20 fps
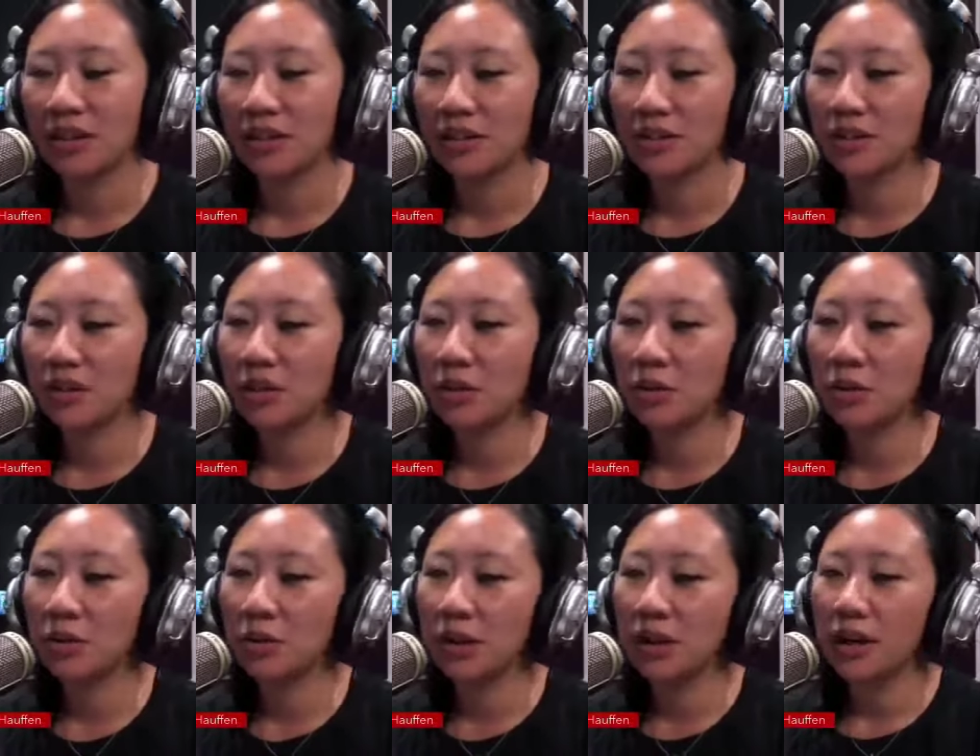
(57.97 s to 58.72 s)

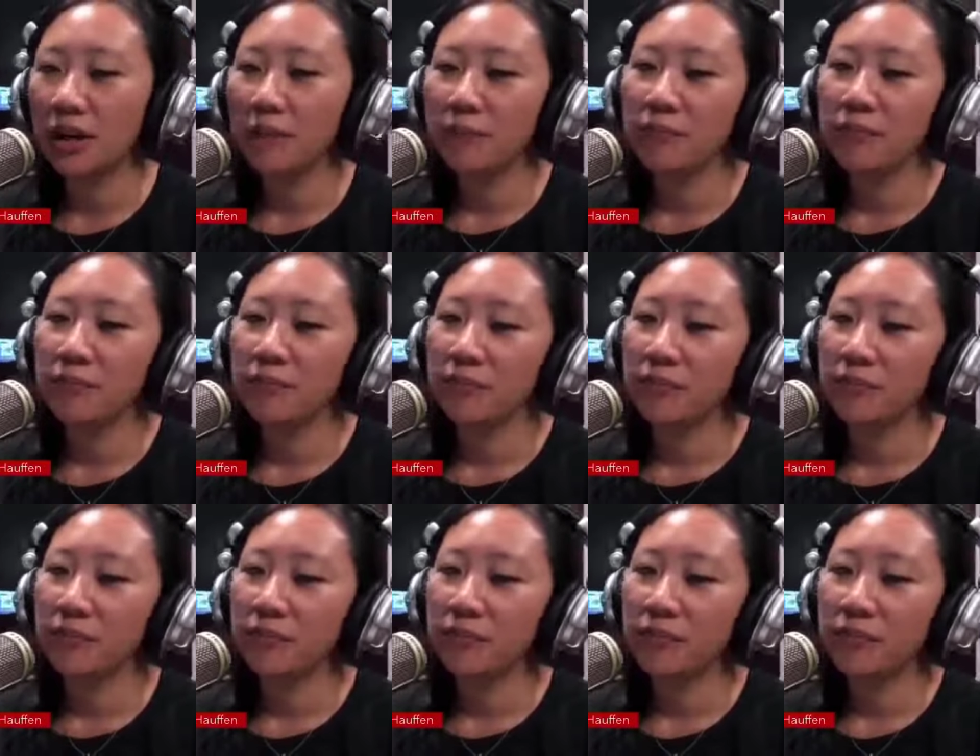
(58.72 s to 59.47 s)
So
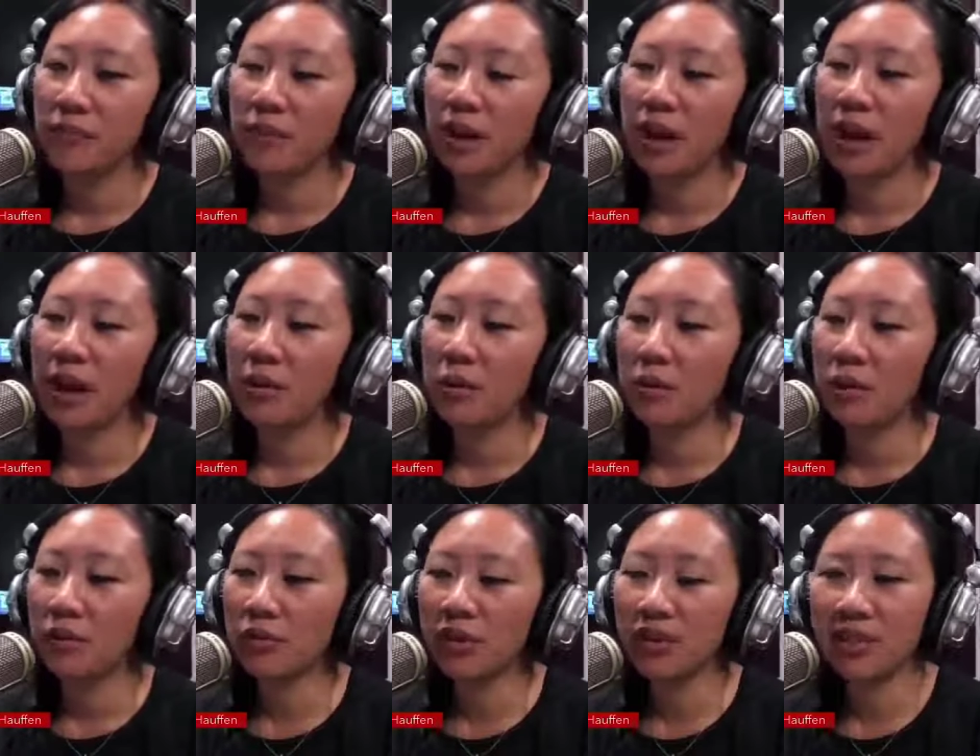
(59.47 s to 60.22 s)
I
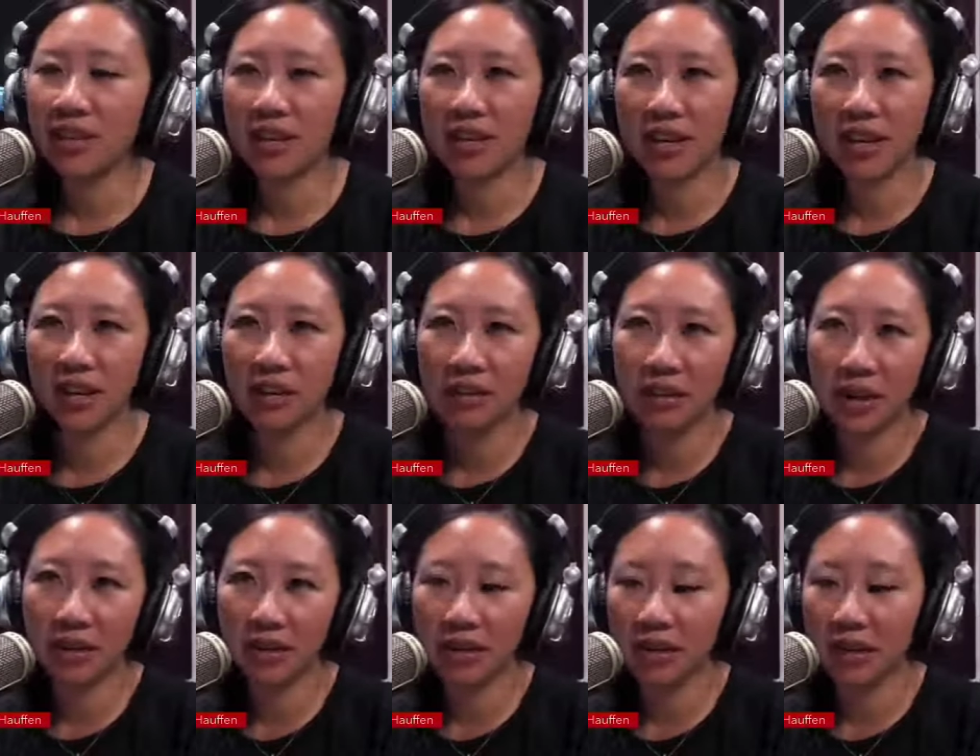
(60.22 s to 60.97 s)
work for San Diego
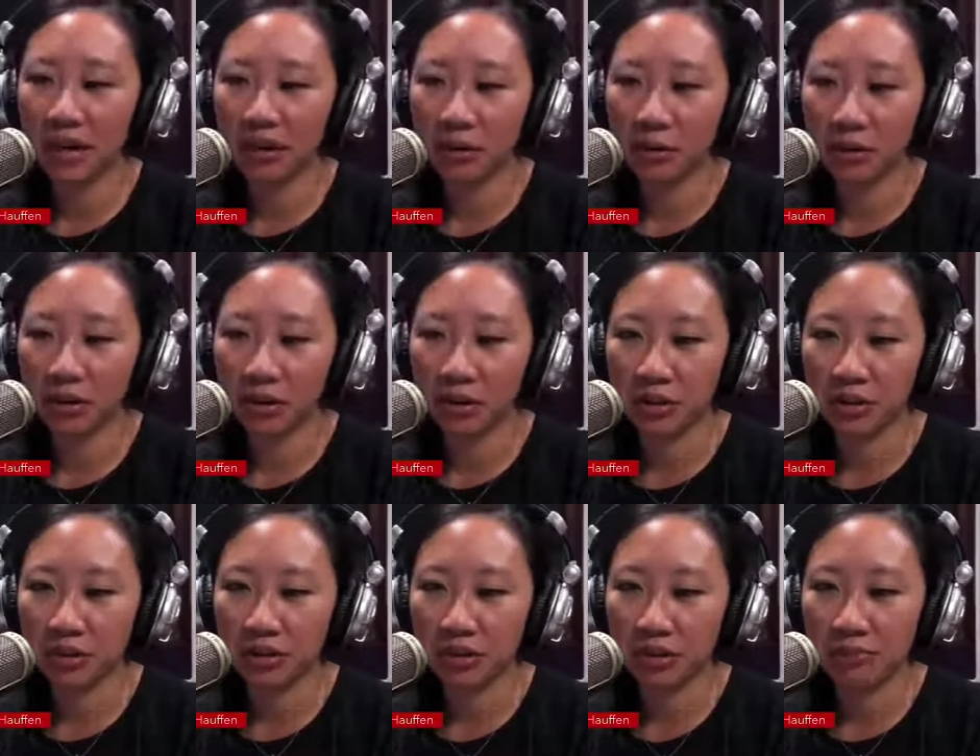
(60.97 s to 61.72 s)
County Gun
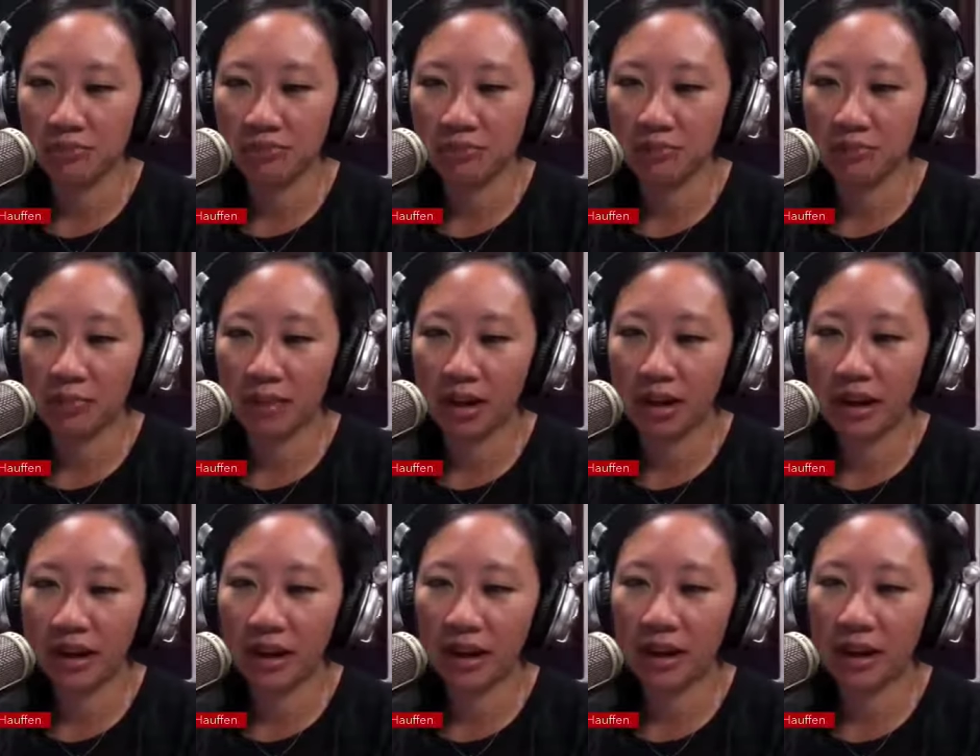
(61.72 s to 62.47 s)
Owners,
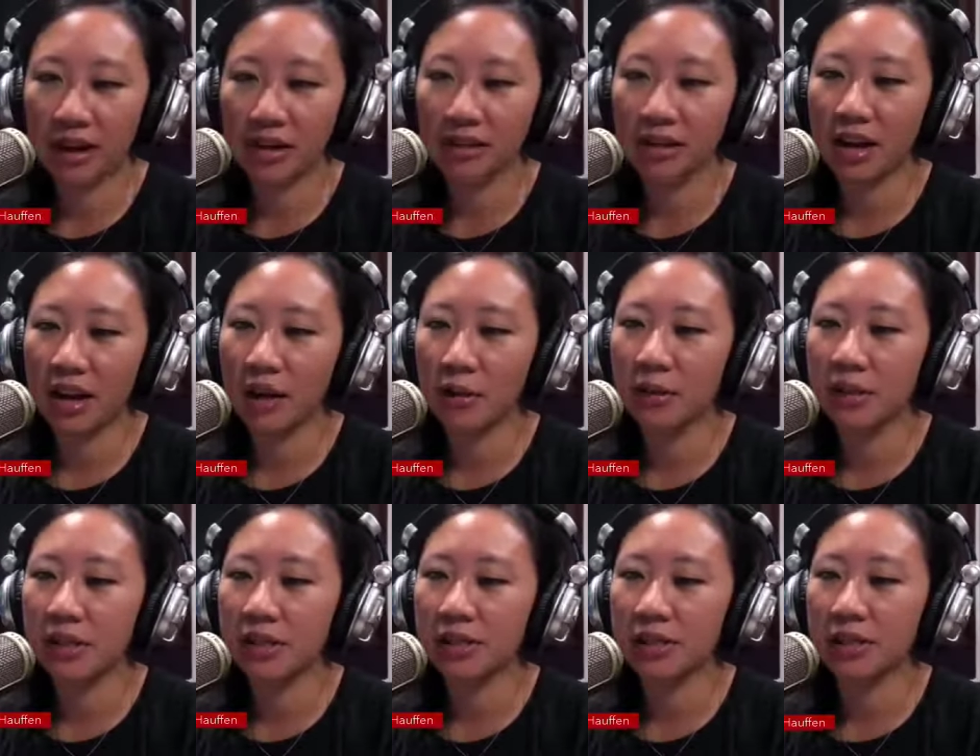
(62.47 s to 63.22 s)
and I
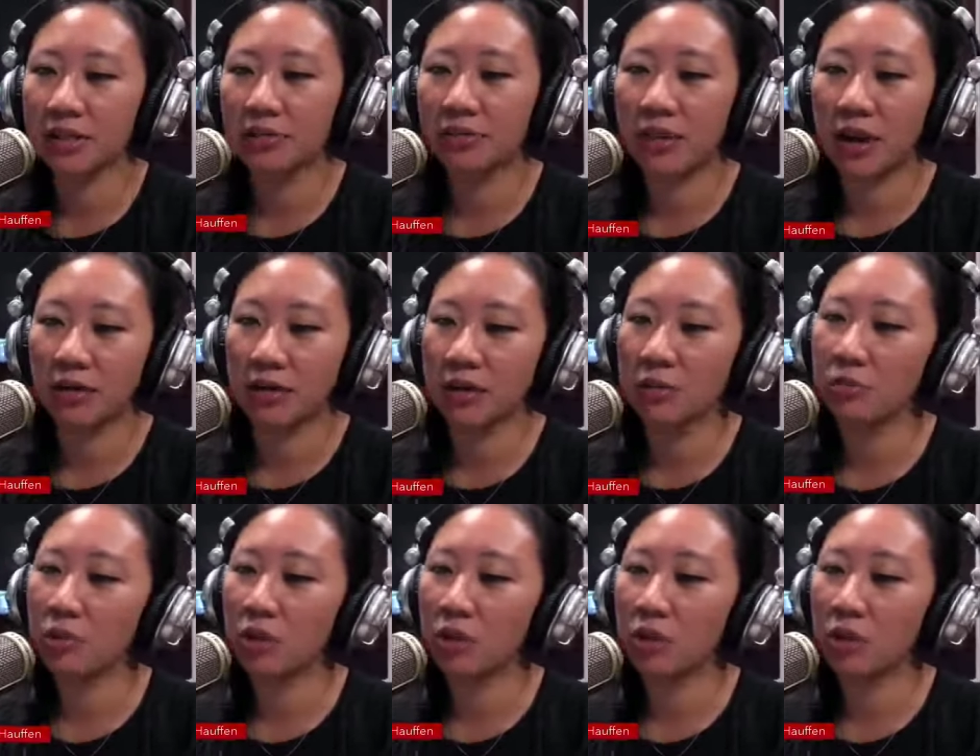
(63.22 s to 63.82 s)
was a founding